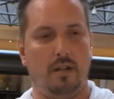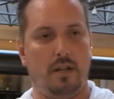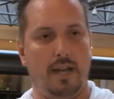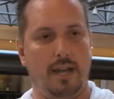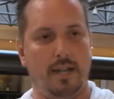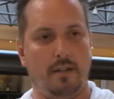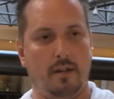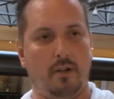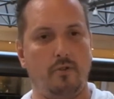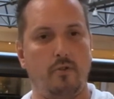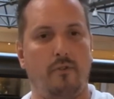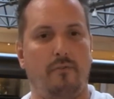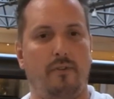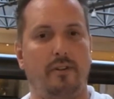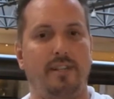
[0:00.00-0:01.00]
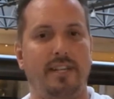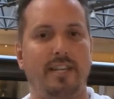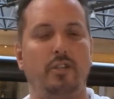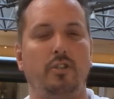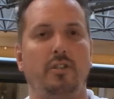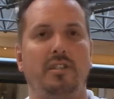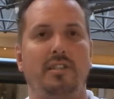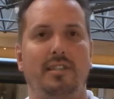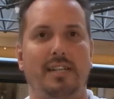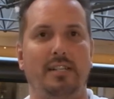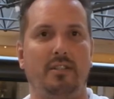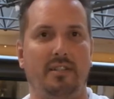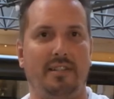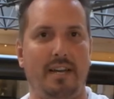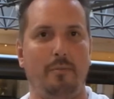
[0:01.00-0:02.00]
and on your foundation
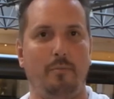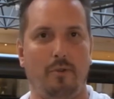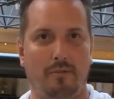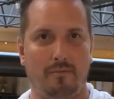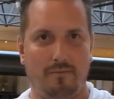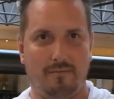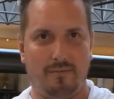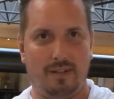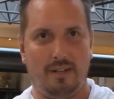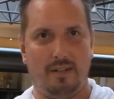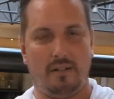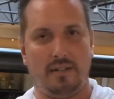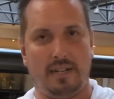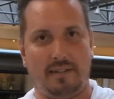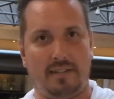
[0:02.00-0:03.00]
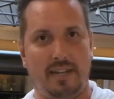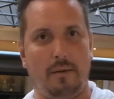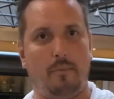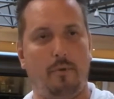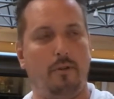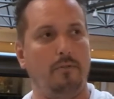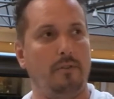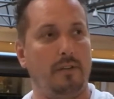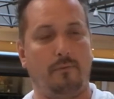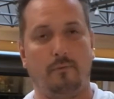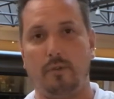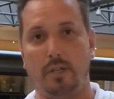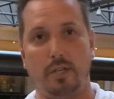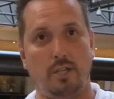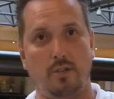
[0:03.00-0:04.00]
stands a temple the temple,
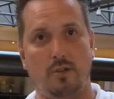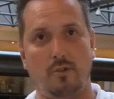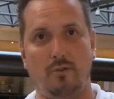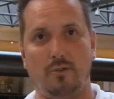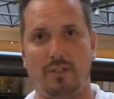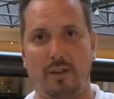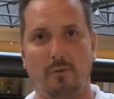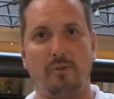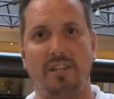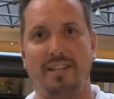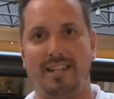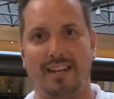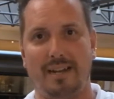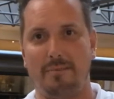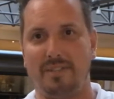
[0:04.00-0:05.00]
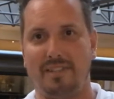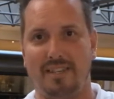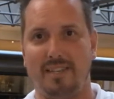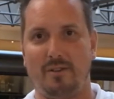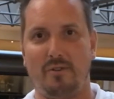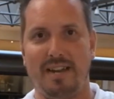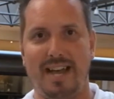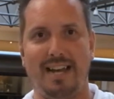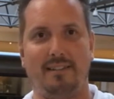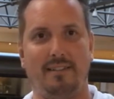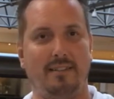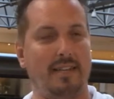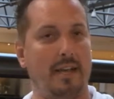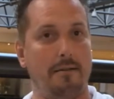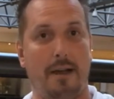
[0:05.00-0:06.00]
if we use everything that I'm saying here in
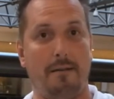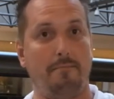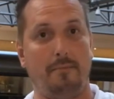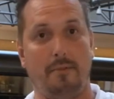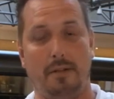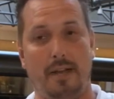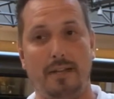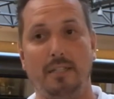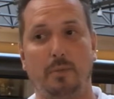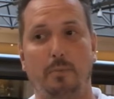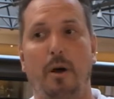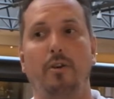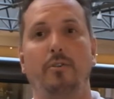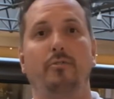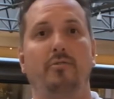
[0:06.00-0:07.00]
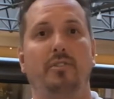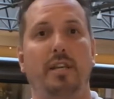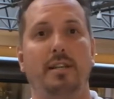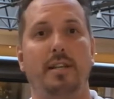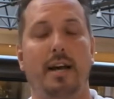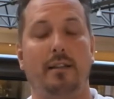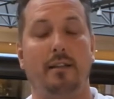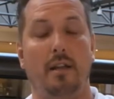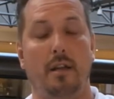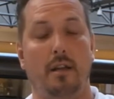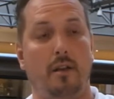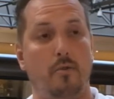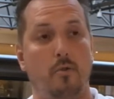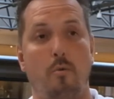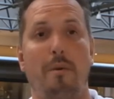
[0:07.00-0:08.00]
Athens, I, I'm inspired to say that
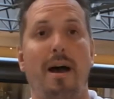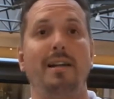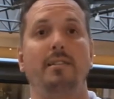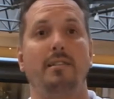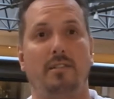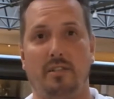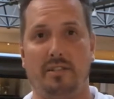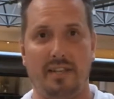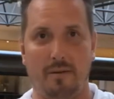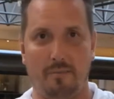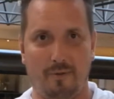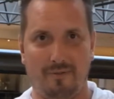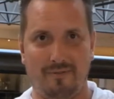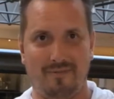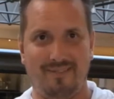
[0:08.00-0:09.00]
your mind is a temple.